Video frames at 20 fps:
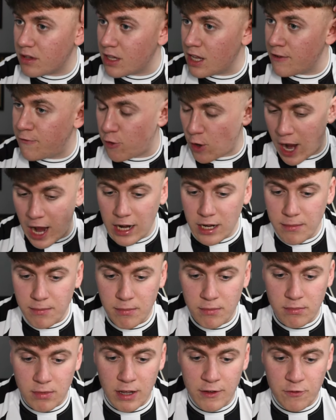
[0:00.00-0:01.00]

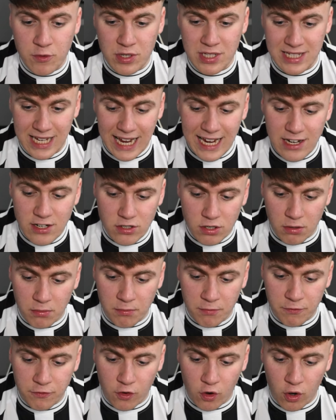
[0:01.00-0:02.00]
if we signed
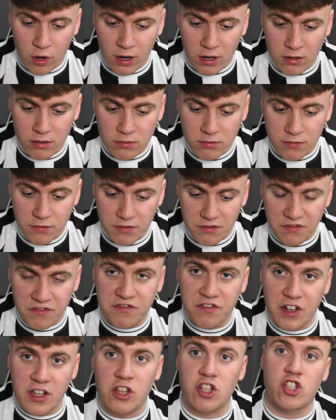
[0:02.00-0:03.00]
him for
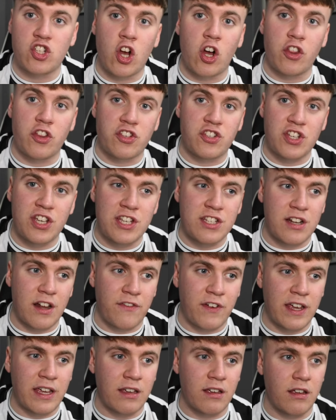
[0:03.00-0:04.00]
at the start of the season, I
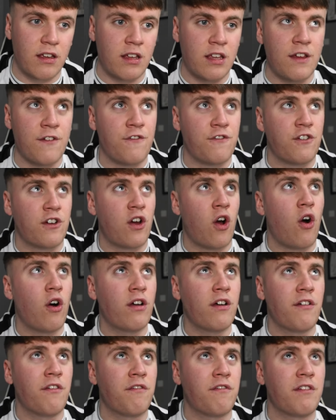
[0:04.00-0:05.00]
think you've
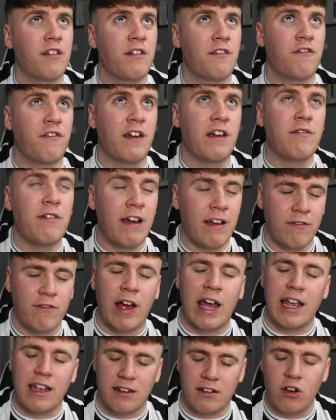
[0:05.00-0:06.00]
got to think, like,
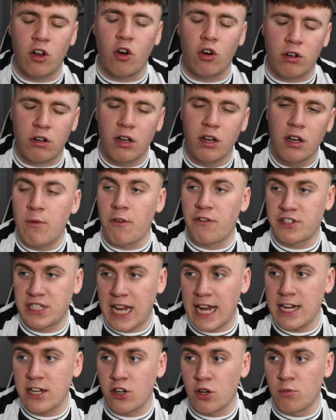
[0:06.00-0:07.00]
right, look, we've
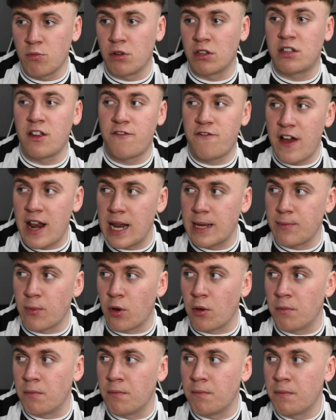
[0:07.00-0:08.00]
signed him, we'll develop
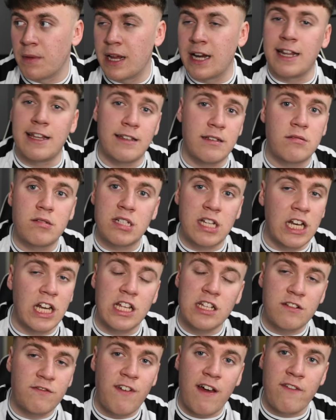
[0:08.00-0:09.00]
him, and he still
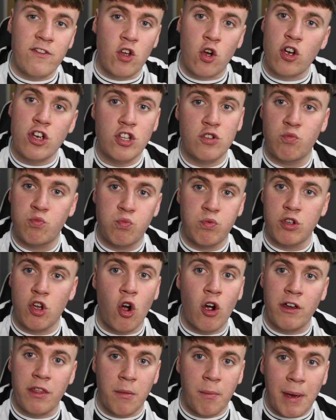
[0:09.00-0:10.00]
is very young, he's
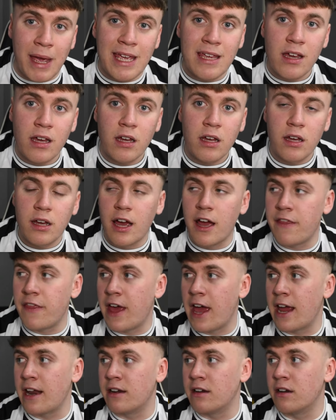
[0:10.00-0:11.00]
younger than me, and
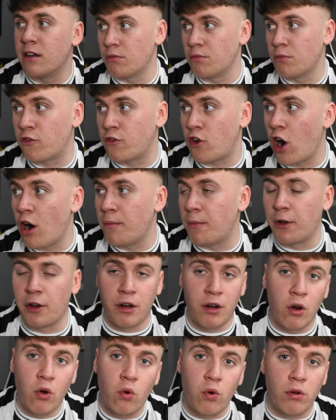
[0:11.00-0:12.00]
then got him
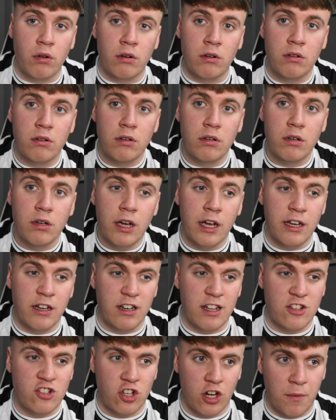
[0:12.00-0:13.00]
on loan,
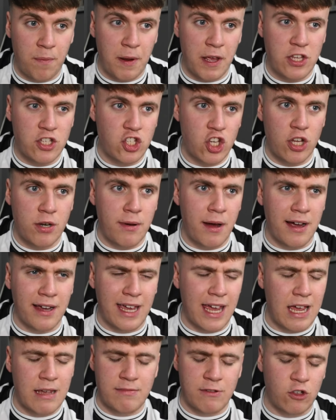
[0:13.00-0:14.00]
and he's got to play a certain amount
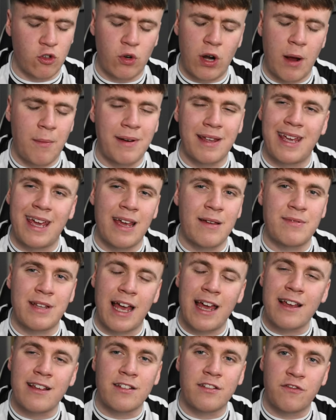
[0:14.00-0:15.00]
of games, I don't know how many games
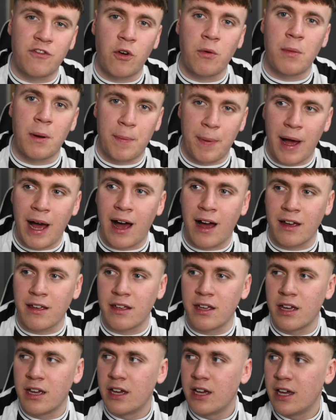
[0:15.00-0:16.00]
that is for him to
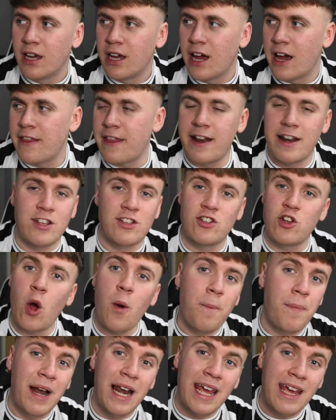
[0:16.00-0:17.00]
buy, and then he's
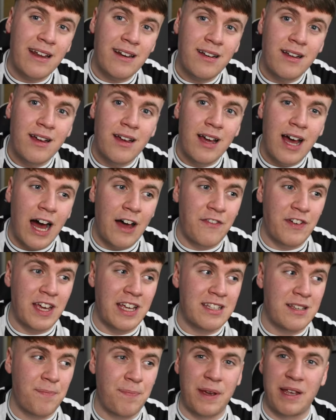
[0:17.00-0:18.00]
not playing. I think
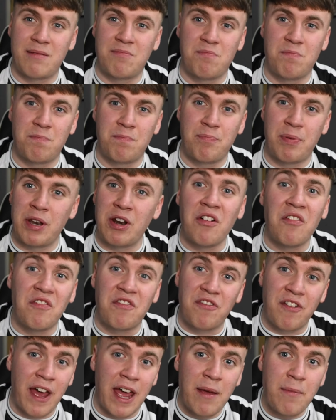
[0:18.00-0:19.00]
it's a bit
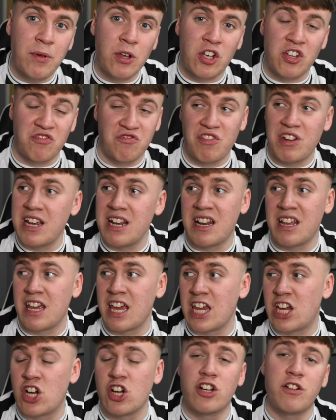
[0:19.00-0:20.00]
unfair, because really,
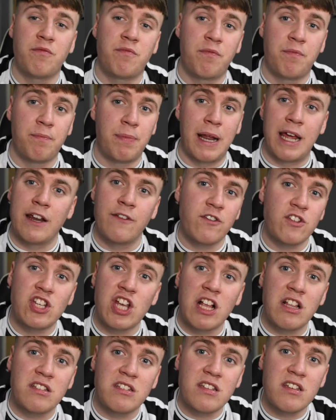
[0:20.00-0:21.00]
he could have played for
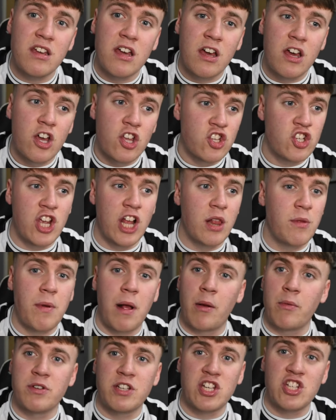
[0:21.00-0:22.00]
Chelsea.
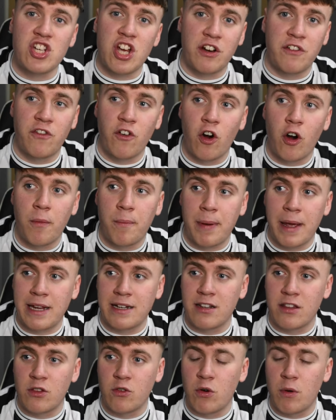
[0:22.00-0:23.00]
Chilwell was injured for a
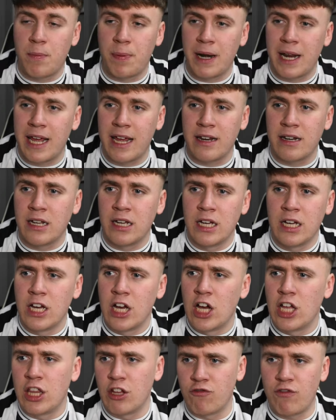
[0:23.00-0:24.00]
bit, and they were playing
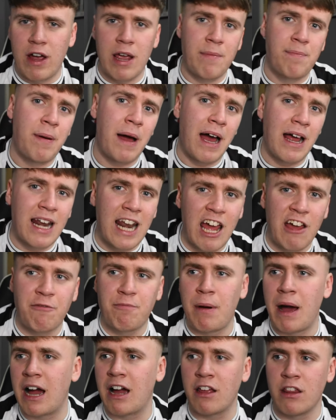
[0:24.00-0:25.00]
the right back and
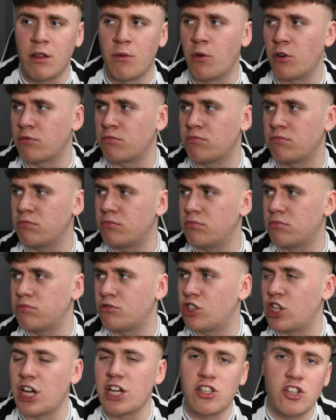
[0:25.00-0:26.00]
left back, and they were
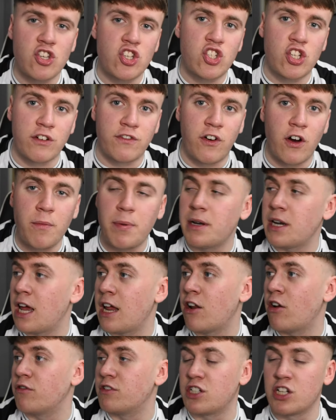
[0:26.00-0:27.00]
changing stuff up, and
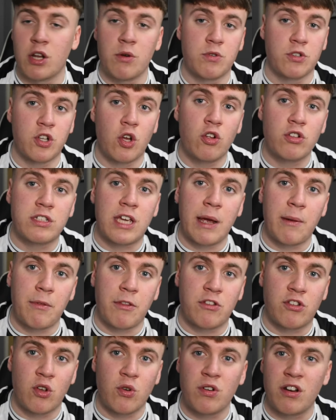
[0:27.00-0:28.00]
then obviously Lewis Hall came up
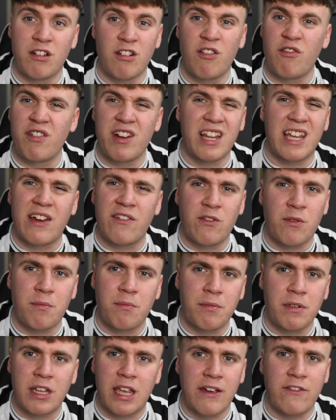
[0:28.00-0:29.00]
the tune and not really
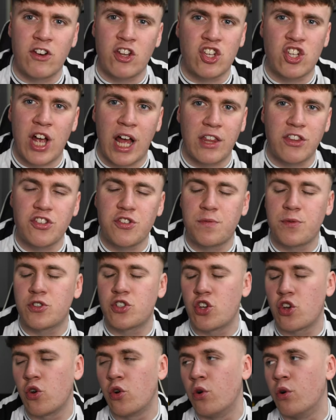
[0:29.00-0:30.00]
given a chance,
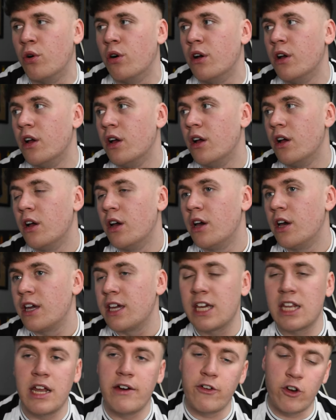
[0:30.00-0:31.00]
so
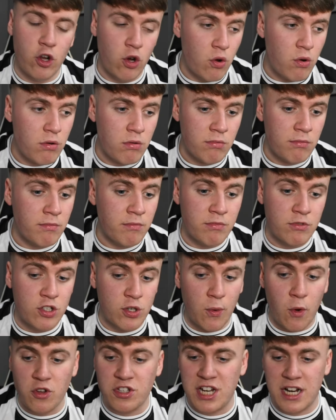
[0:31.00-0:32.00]
you never know,
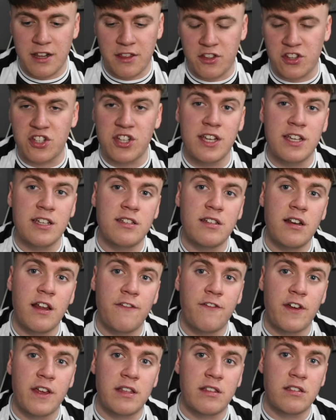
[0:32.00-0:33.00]
towards the end of the season,
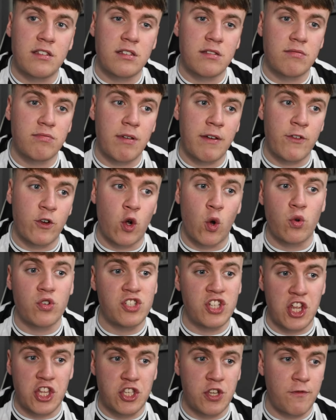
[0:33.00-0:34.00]
if it
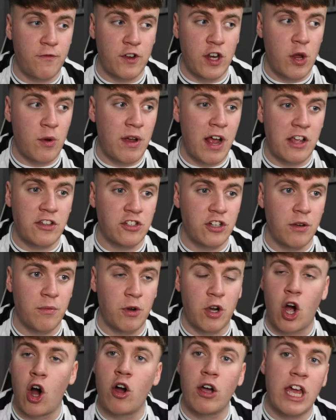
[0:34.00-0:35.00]
goes tits up for Newcastle and
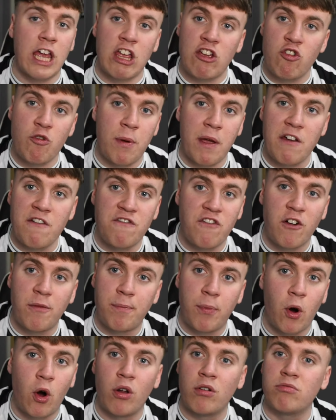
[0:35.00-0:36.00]
we can't get European
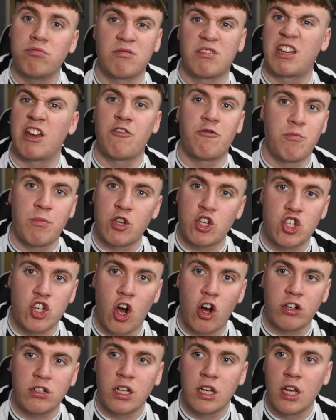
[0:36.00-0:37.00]
football, we'll give them a
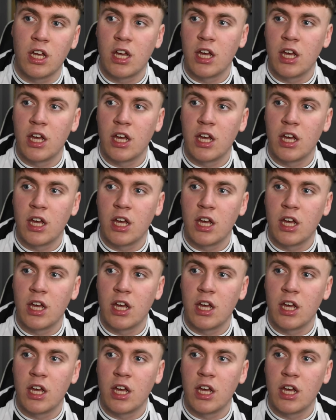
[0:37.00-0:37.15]
shot.